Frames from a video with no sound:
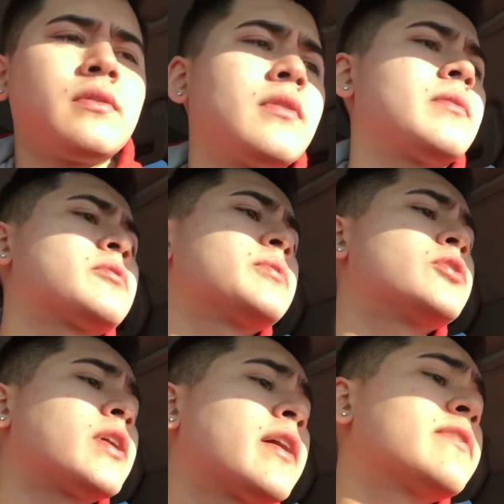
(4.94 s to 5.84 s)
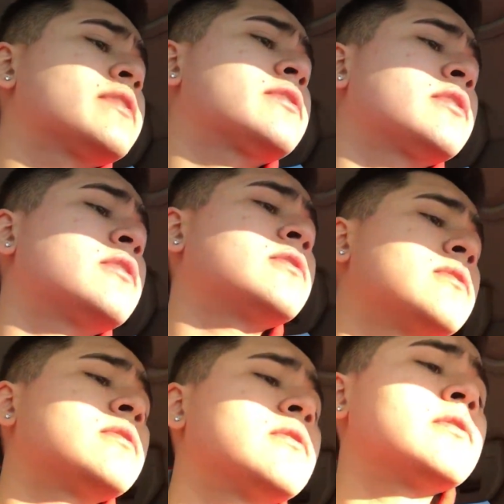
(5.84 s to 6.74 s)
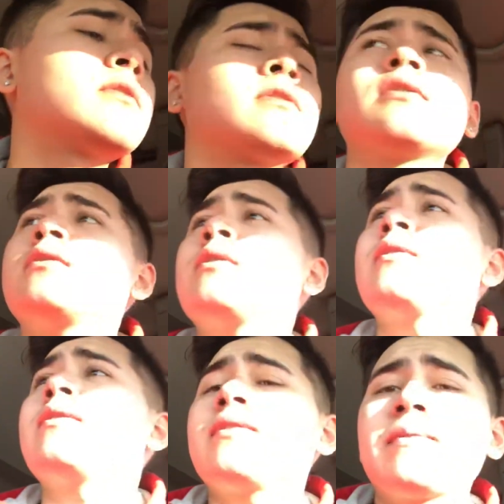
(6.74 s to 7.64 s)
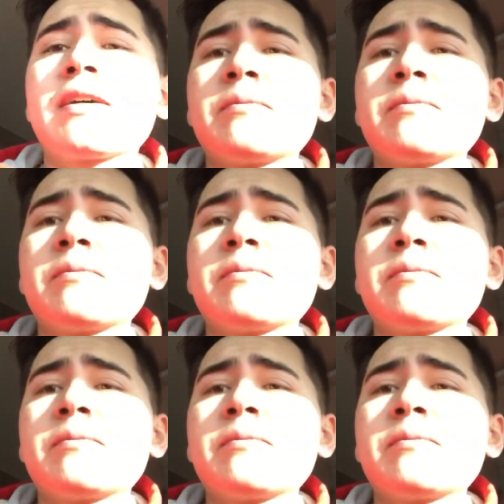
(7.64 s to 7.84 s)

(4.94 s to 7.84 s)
I'm gonna be driving, so I'm not gonna